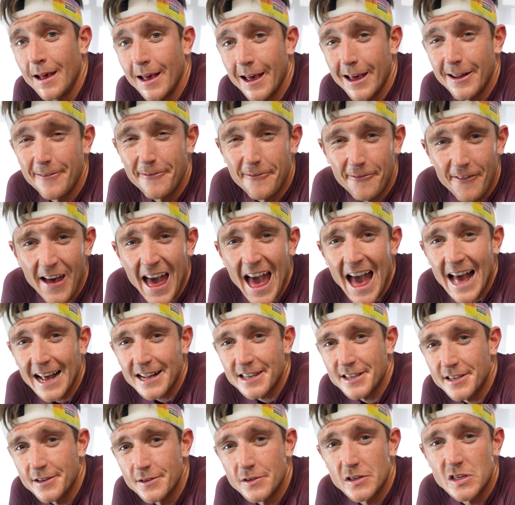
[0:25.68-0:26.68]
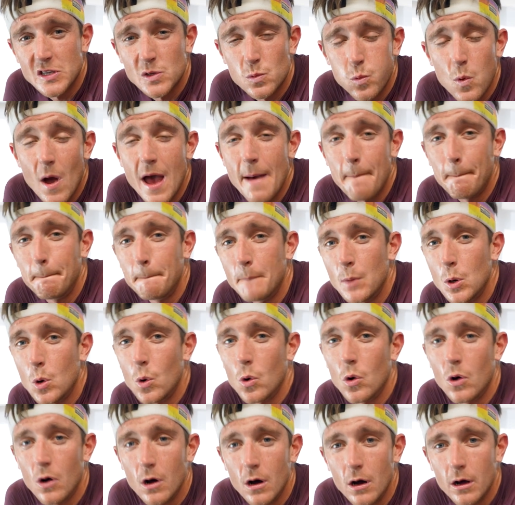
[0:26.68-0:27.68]
In fact, you sweat
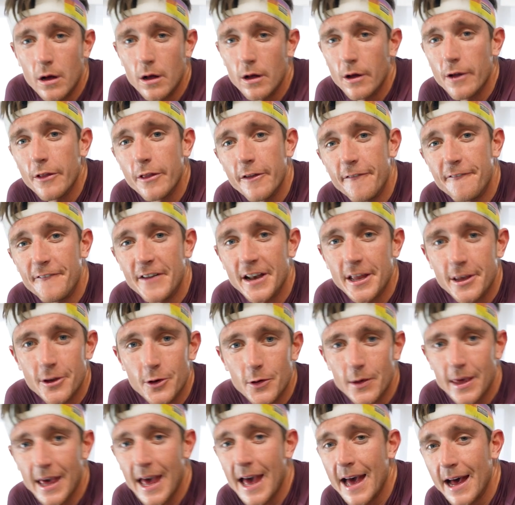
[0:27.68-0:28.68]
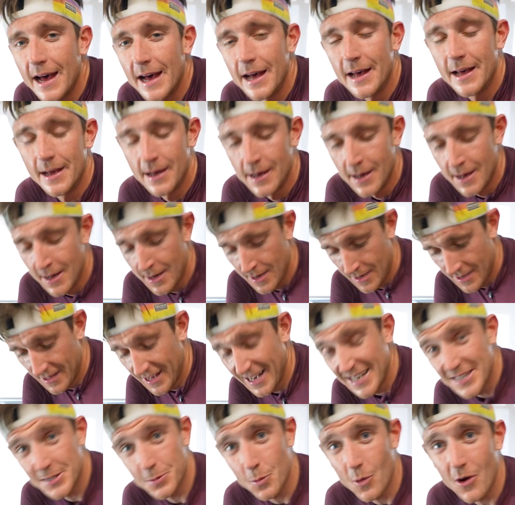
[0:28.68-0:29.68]
more the fitter you get.
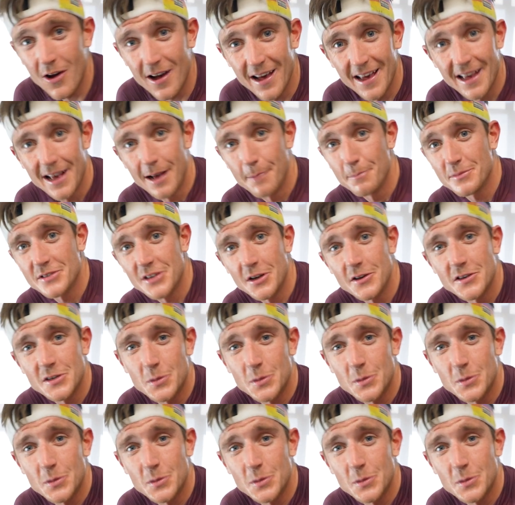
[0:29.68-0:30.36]
That's why I'm so